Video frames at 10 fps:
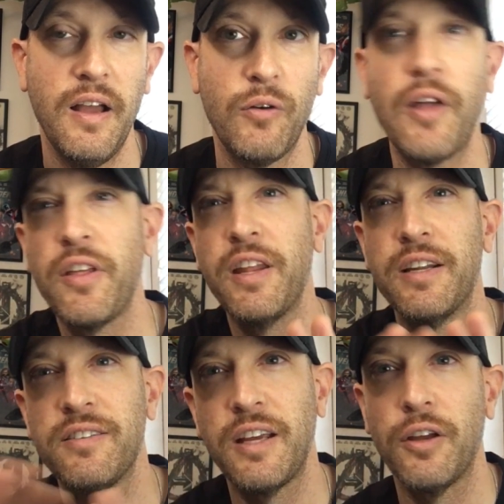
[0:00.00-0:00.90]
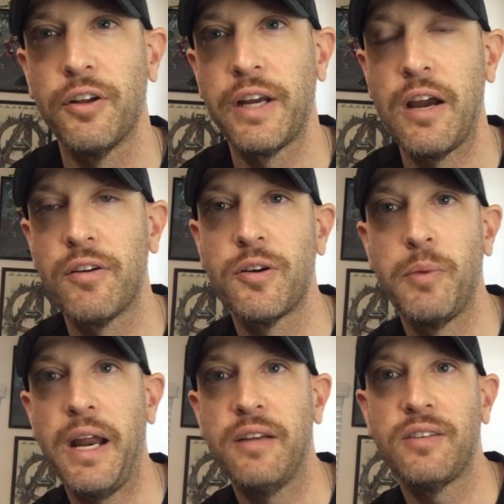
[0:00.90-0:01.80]
rather than a singular character,
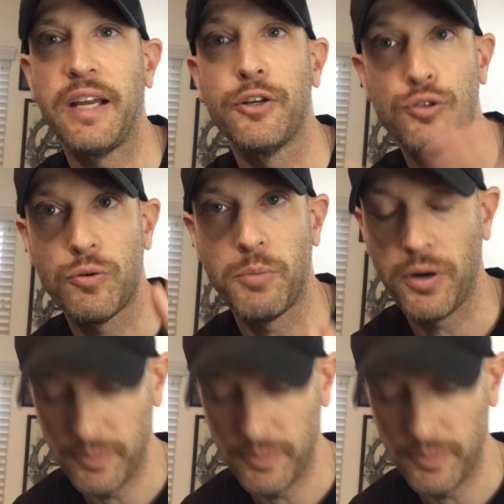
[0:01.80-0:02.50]
but as like a trooper.